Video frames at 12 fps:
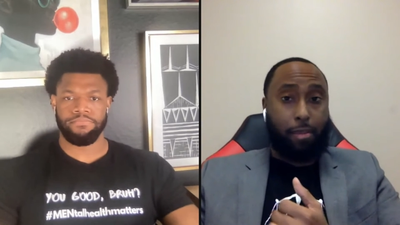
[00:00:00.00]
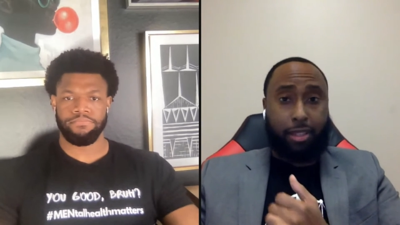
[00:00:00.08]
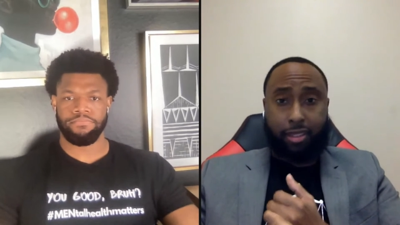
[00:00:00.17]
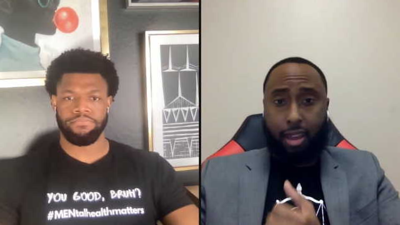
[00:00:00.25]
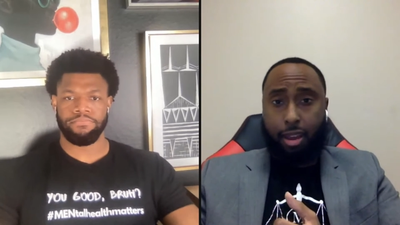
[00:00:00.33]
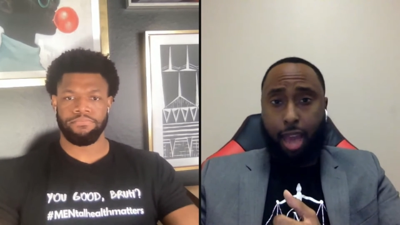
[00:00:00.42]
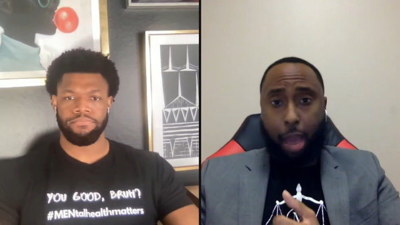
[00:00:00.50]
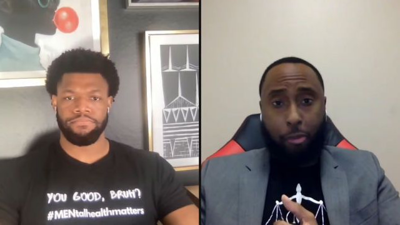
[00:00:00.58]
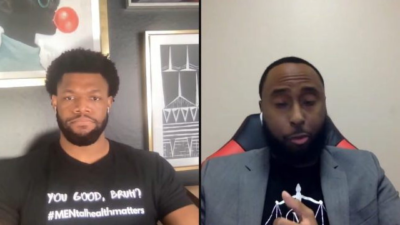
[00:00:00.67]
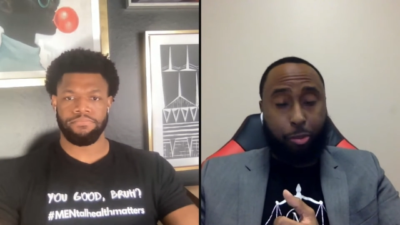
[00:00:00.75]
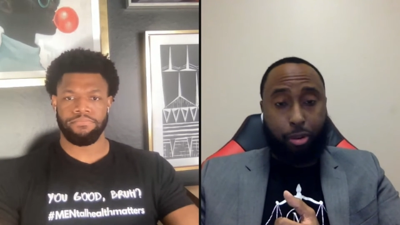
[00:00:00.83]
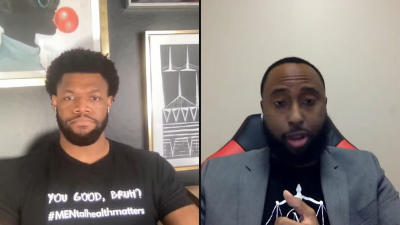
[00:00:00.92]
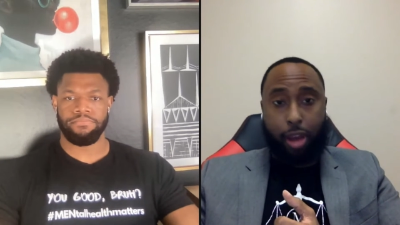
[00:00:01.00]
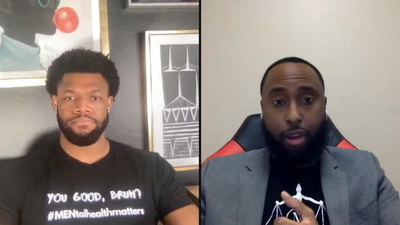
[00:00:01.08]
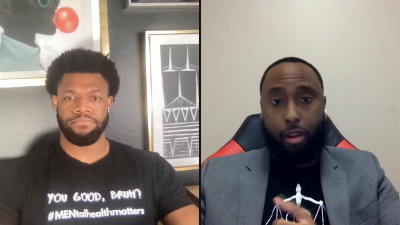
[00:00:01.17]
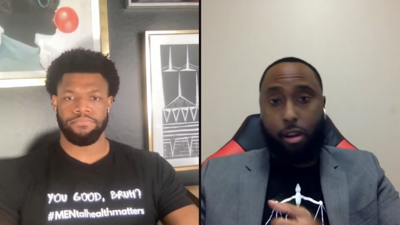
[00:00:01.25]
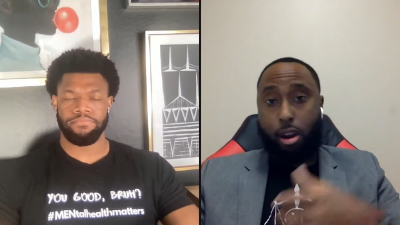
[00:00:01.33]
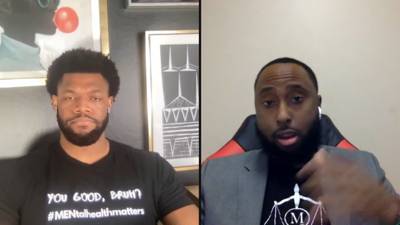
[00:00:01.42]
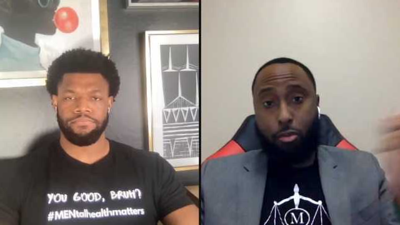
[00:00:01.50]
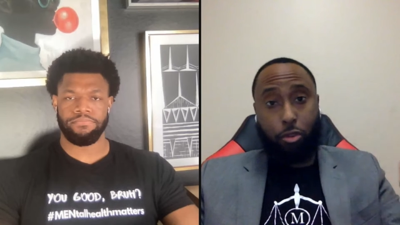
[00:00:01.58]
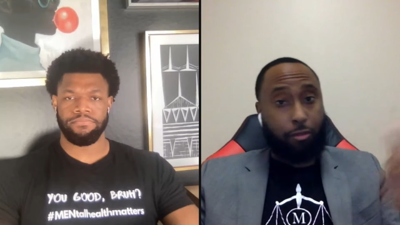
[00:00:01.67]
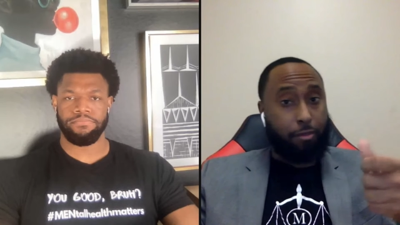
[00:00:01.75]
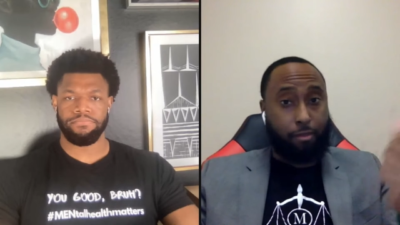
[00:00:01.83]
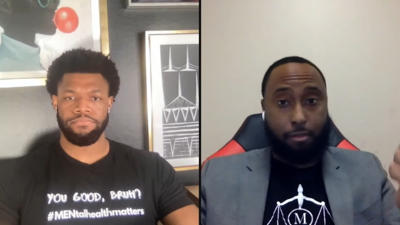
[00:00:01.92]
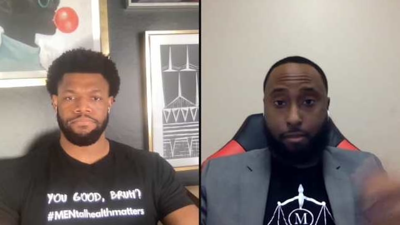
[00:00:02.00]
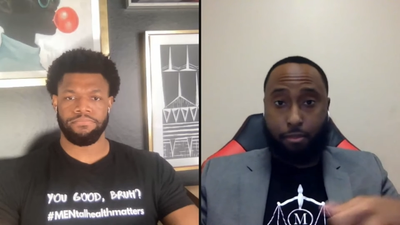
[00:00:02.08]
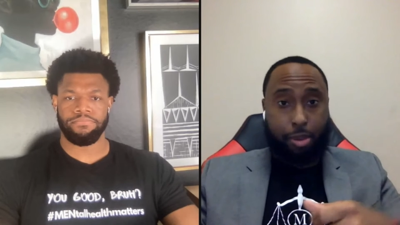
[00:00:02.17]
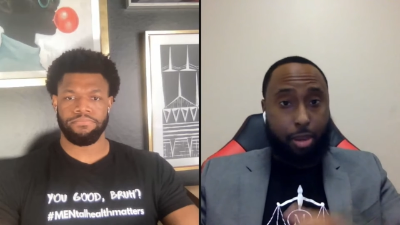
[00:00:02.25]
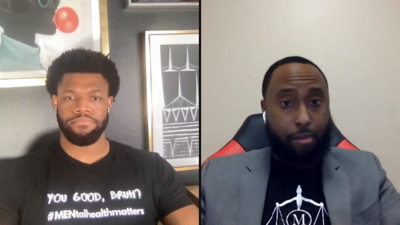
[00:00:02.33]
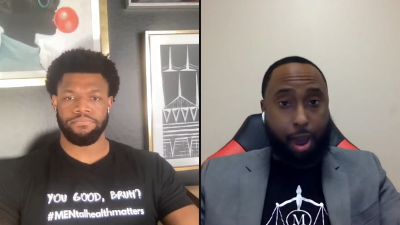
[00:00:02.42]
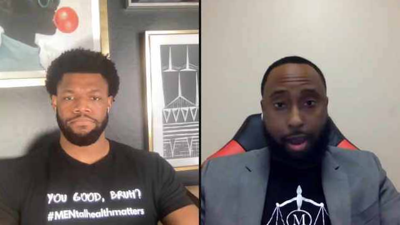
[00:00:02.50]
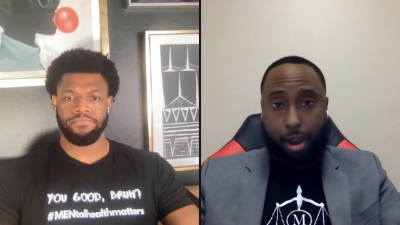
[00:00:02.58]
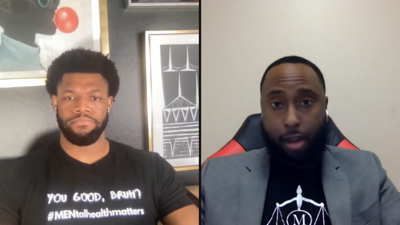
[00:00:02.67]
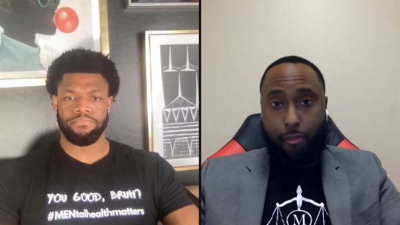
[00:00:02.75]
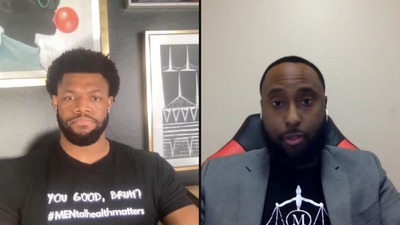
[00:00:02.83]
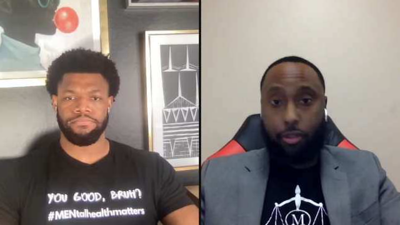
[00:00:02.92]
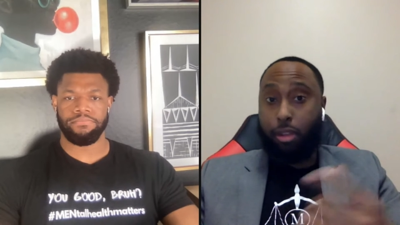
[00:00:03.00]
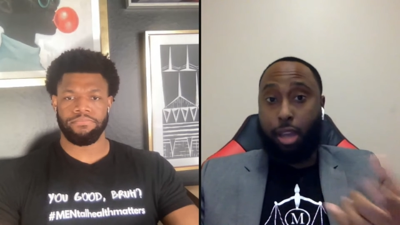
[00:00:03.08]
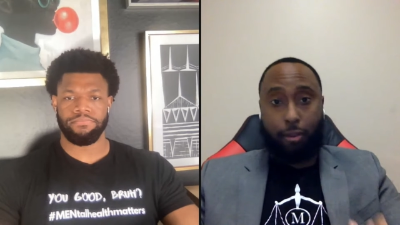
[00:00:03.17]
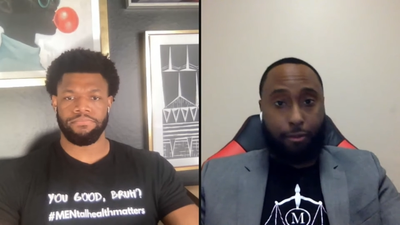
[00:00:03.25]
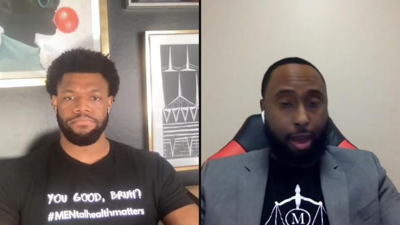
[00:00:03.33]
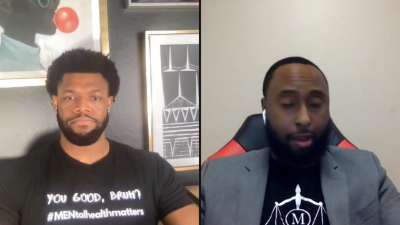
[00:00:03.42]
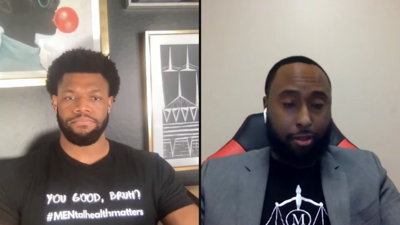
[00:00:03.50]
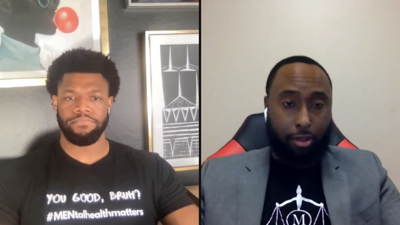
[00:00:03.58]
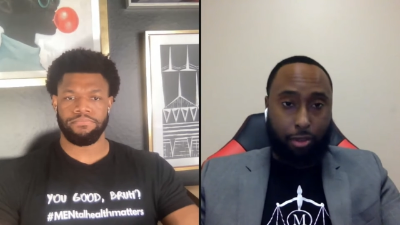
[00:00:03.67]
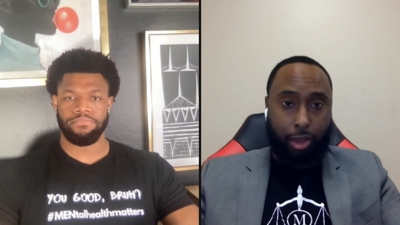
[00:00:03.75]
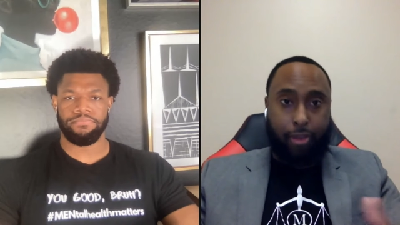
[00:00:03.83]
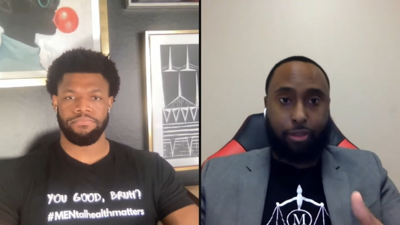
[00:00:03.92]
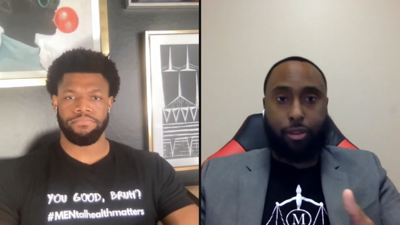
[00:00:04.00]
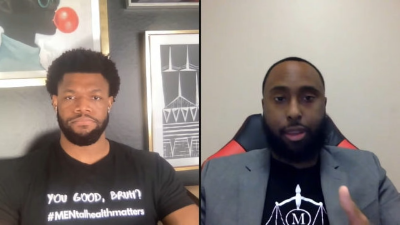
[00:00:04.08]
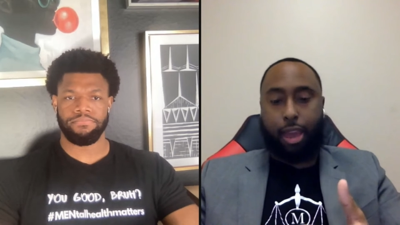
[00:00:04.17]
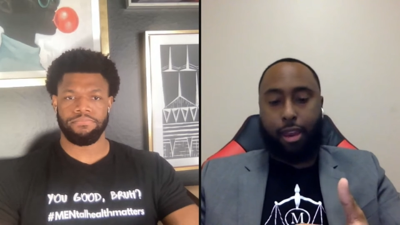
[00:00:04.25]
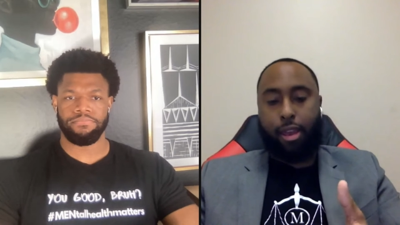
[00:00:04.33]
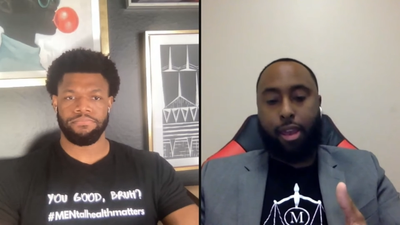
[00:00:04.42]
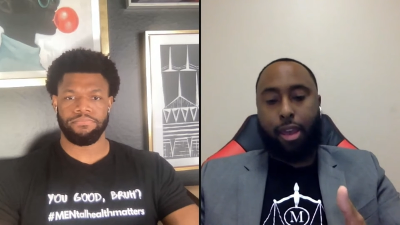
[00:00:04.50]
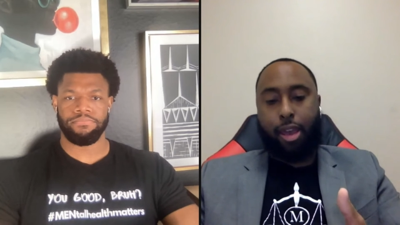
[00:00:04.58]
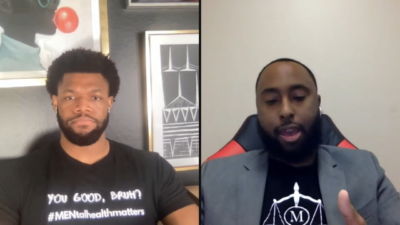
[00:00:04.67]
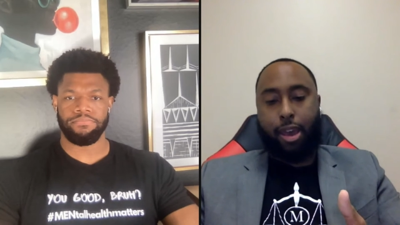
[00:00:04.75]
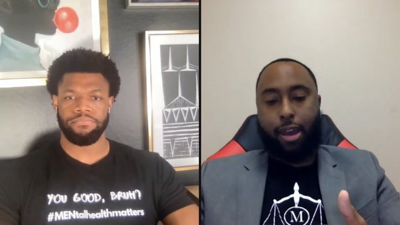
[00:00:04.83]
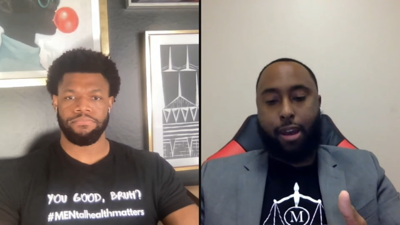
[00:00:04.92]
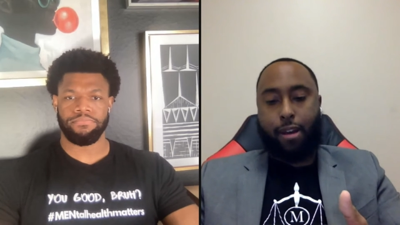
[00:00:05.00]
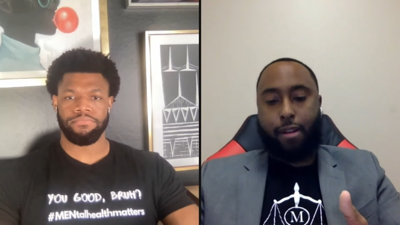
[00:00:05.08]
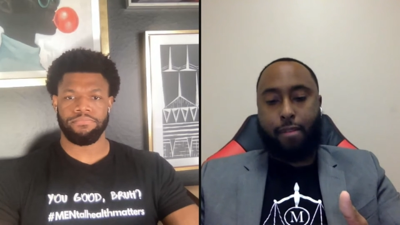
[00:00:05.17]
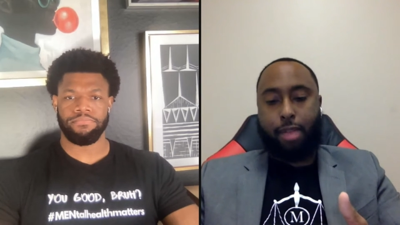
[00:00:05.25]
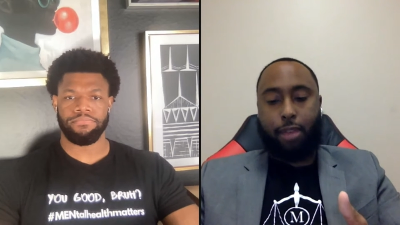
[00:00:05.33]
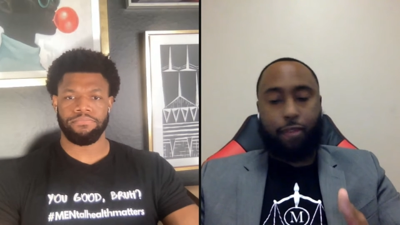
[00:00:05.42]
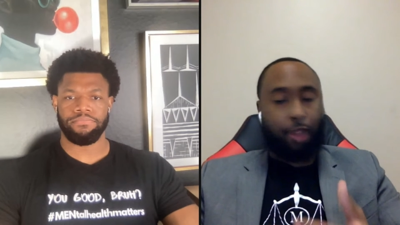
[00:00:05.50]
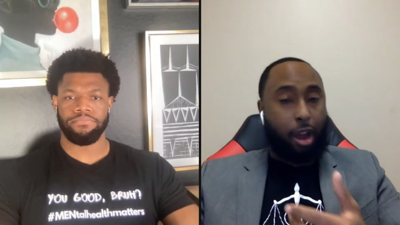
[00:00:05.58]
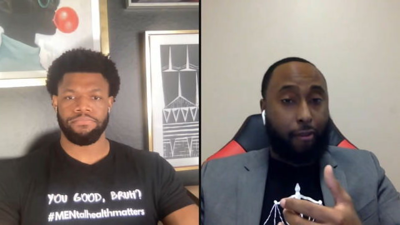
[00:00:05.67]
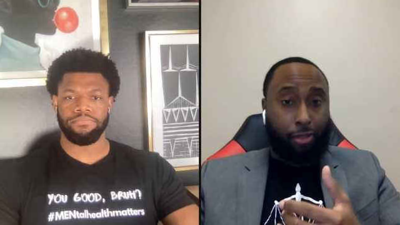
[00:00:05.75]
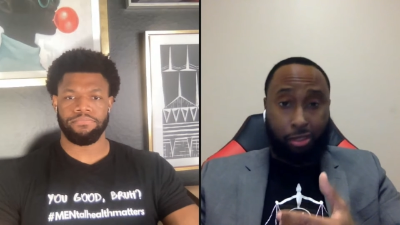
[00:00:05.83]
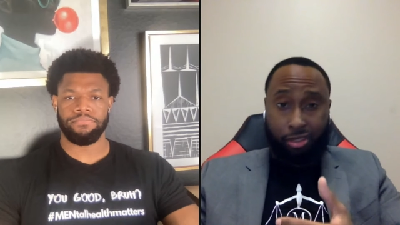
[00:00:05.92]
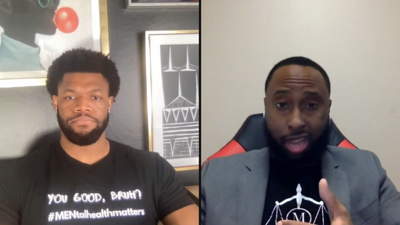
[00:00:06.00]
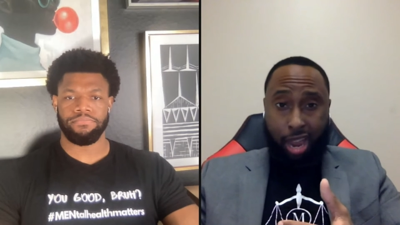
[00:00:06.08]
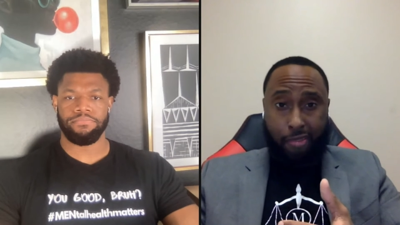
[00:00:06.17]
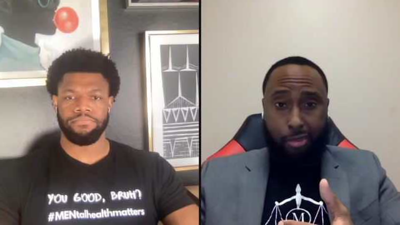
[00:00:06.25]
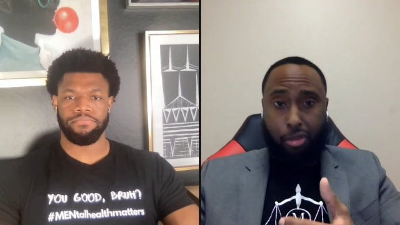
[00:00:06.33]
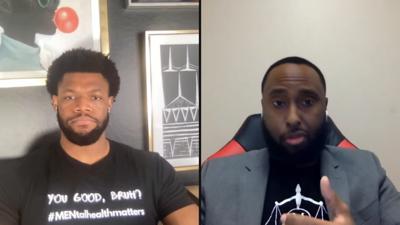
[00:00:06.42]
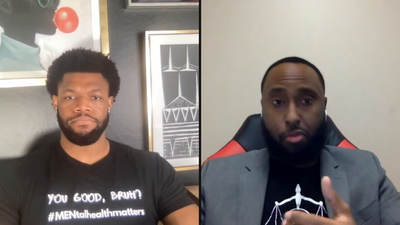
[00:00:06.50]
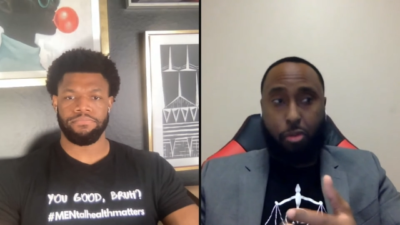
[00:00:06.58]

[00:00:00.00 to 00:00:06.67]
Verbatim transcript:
Speaker 1: um, let's say a guy was pulled out of the car, he was beat by an officer. Yeah, file a civil case on that. Um, if an officer stopped